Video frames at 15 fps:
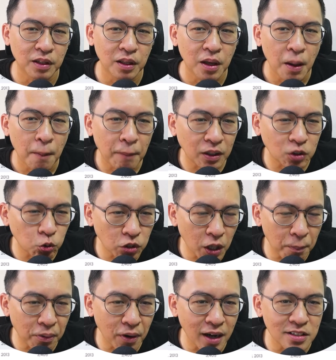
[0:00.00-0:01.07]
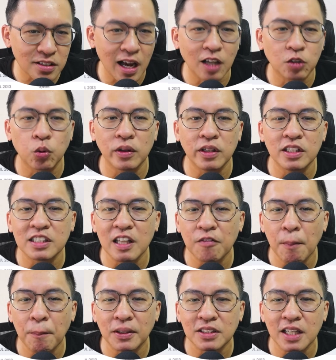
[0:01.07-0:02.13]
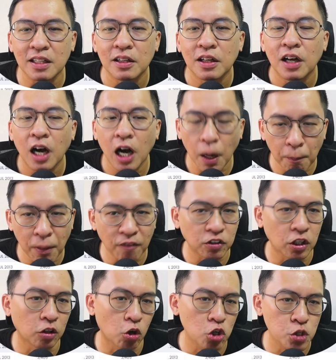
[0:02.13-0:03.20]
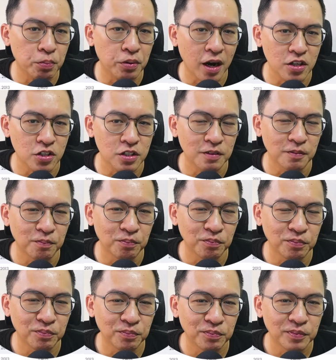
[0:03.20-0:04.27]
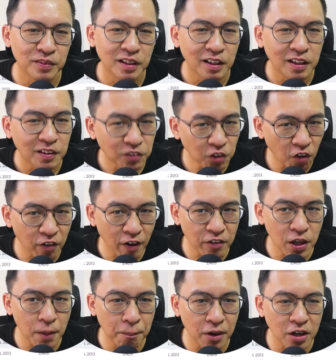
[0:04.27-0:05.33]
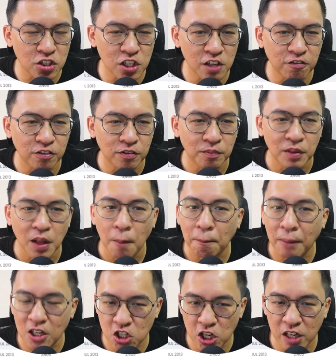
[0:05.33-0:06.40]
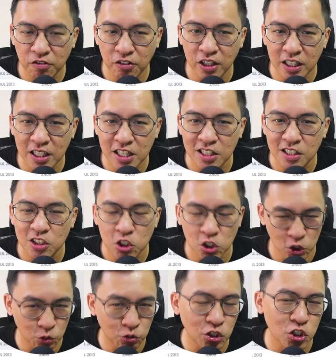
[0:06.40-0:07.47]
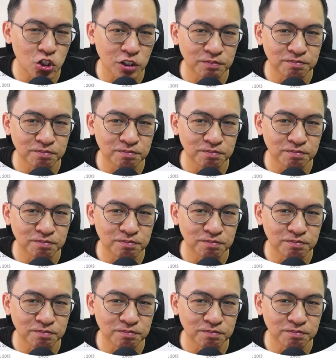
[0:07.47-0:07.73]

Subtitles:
But today price are 27% above the launch price. Not very impressive, but generally still decent.